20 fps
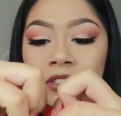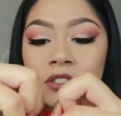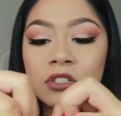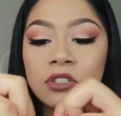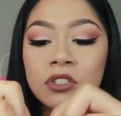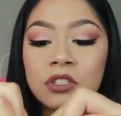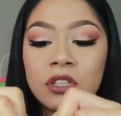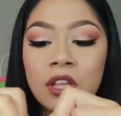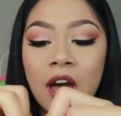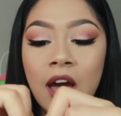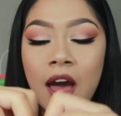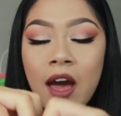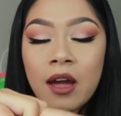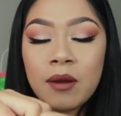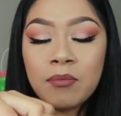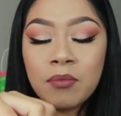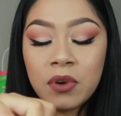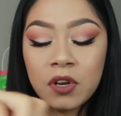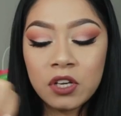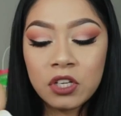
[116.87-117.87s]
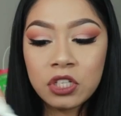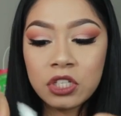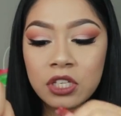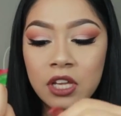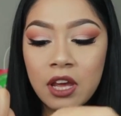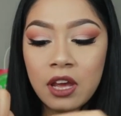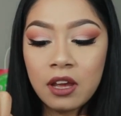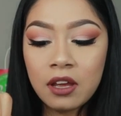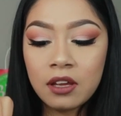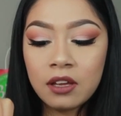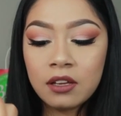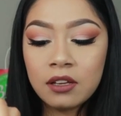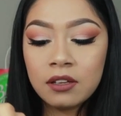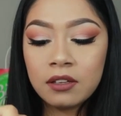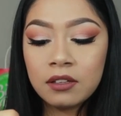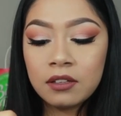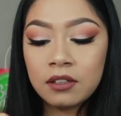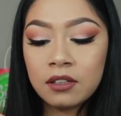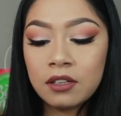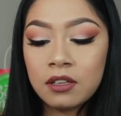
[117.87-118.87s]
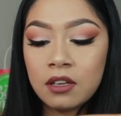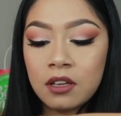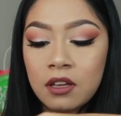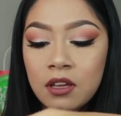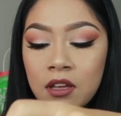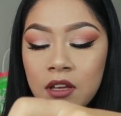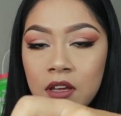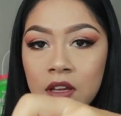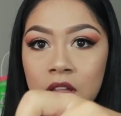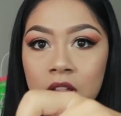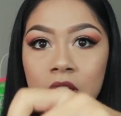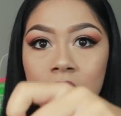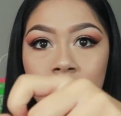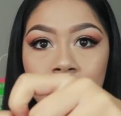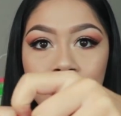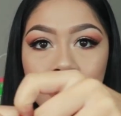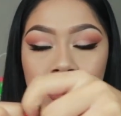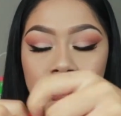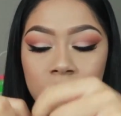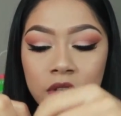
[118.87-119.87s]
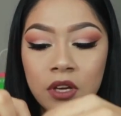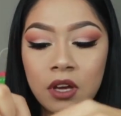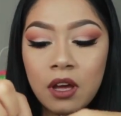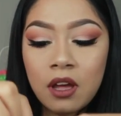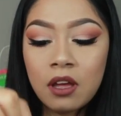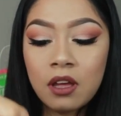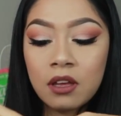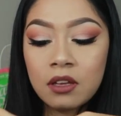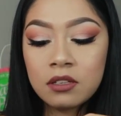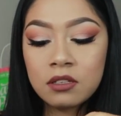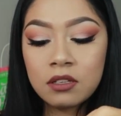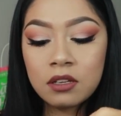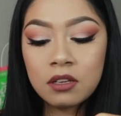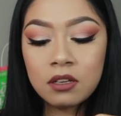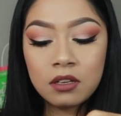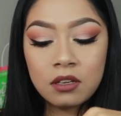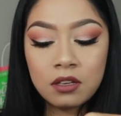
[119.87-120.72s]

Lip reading: It's just the eye brush set. Show you guys.